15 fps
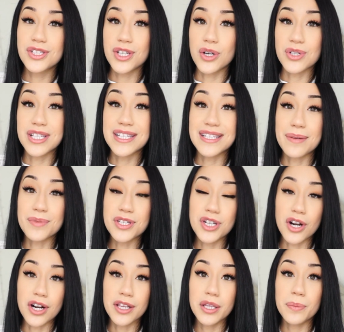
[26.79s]
So since I'm
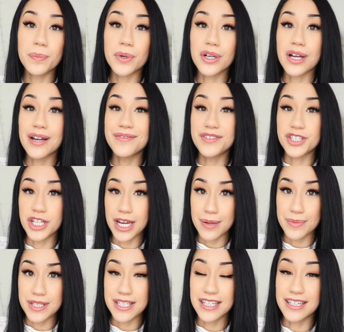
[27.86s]
starting the book of
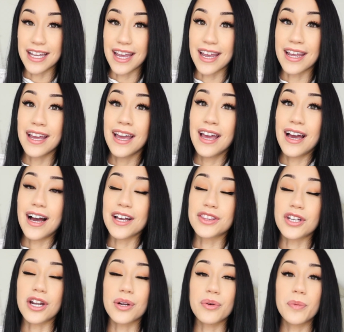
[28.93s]
James today, I
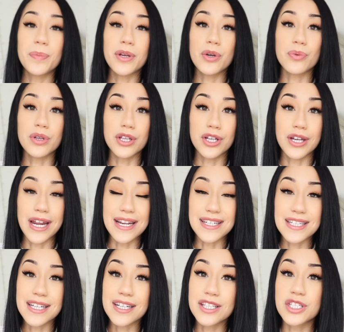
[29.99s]
thought it would be a really good
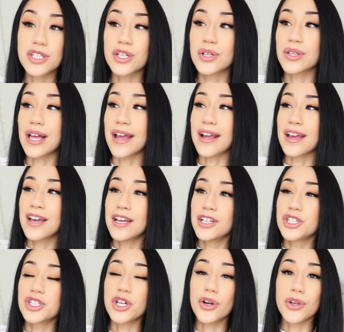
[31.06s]
idea to like
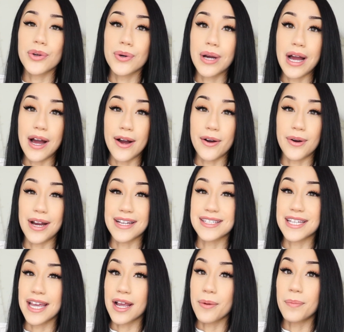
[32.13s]
show you how I
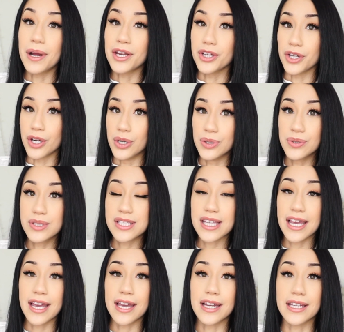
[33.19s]
take my notes
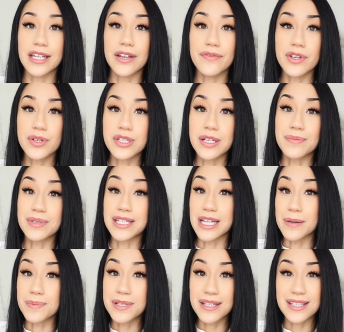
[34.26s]
and give you some
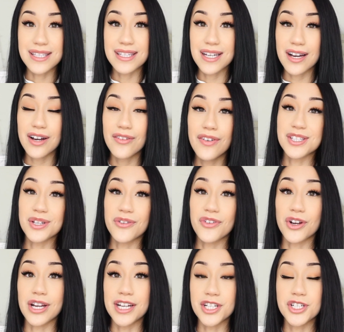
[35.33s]
tips and stuff. So if
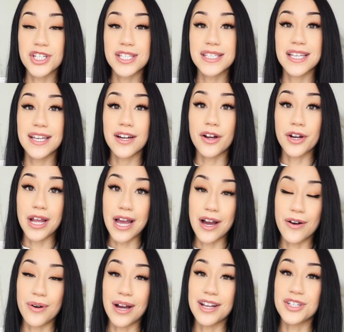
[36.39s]
you're interested on
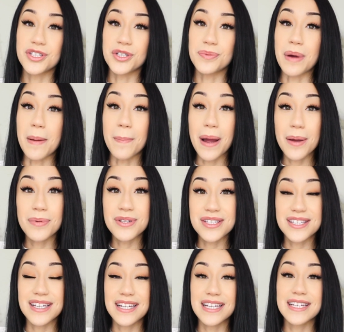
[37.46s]
how I do my Bible
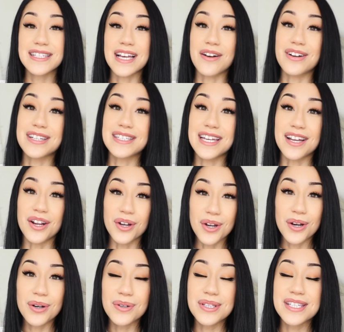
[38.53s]
studies, how I take
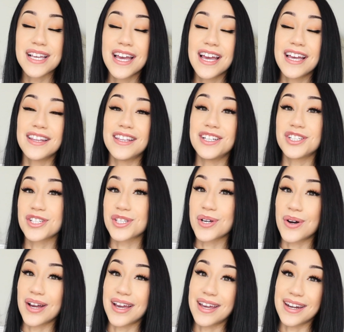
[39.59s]
notes, then just
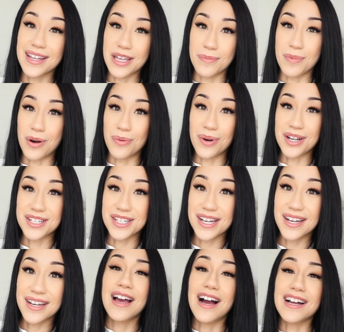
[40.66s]
go ahead and keep on
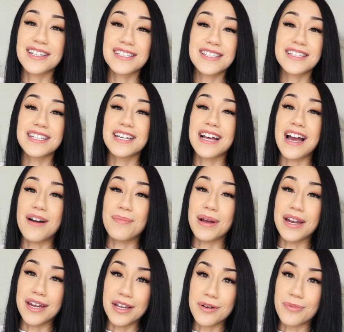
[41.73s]
watching. I just need to have
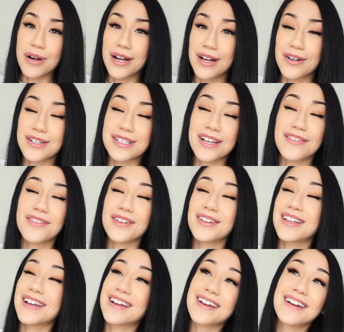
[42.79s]
my knee up right now because I feel
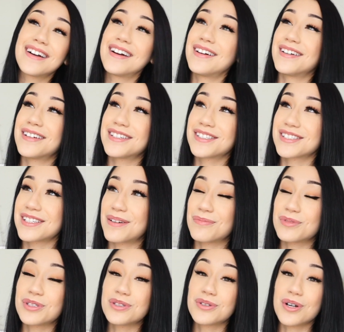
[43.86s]
like I'm
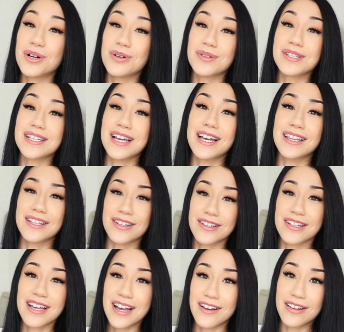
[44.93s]
too cozy. I
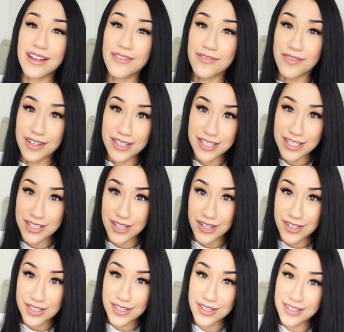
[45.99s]
literally have like fuzzy
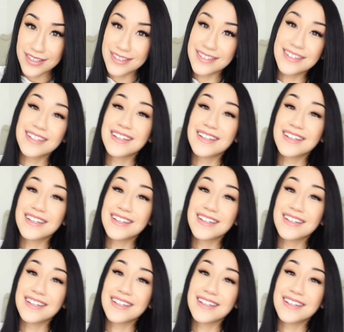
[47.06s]
socks on.